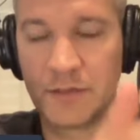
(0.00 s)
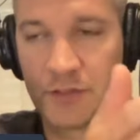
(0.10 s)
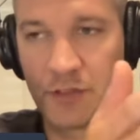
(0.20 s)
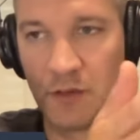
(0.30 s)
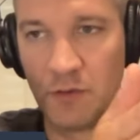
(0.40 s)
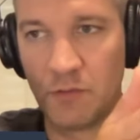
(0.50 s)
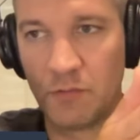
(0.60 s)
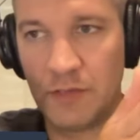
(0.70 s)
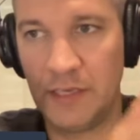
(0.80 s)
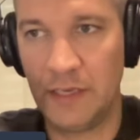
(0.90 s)
So
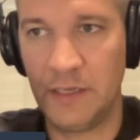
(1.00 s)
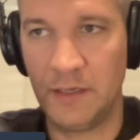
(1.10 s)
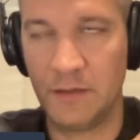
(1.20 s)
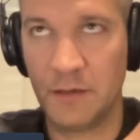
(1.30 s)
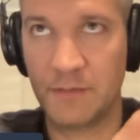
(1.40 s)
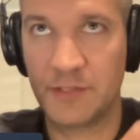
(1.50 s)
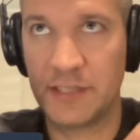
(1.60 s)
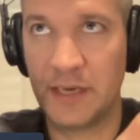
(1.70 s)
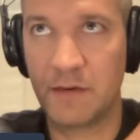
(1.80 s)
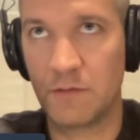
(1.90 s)
getting
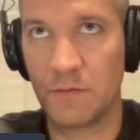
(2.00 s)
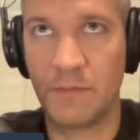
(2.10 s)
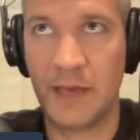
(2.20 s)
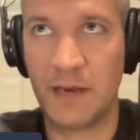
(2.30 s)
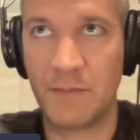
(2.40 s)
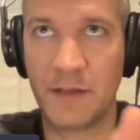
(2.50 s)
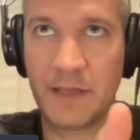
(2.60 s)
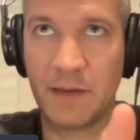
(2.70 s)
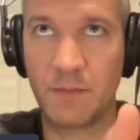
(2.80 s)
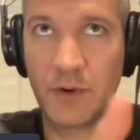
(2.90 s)
upset or mad about
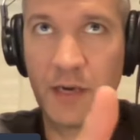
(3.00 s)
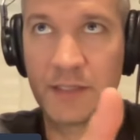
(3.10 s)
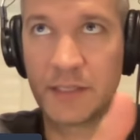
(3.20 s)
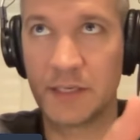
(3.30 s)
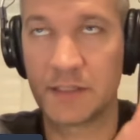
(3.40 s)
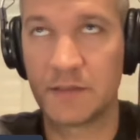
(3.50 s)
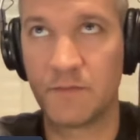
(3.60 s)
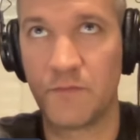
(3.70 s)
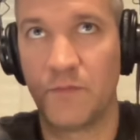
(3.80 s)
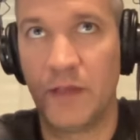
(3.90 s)
that process
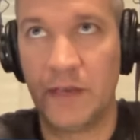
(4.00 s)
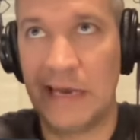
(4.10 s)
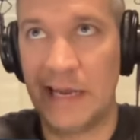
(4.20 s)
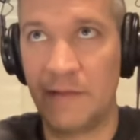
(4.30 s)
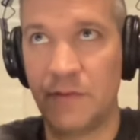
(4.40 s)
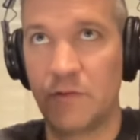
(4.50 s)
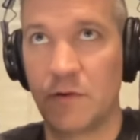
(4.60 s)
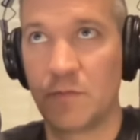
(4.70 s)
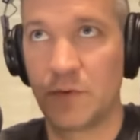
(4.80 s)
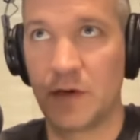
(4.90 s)
and not having your
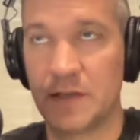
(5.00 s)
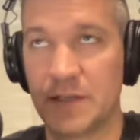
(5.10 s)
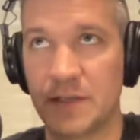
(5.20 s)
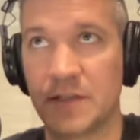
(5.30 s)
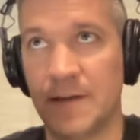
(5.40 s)
own process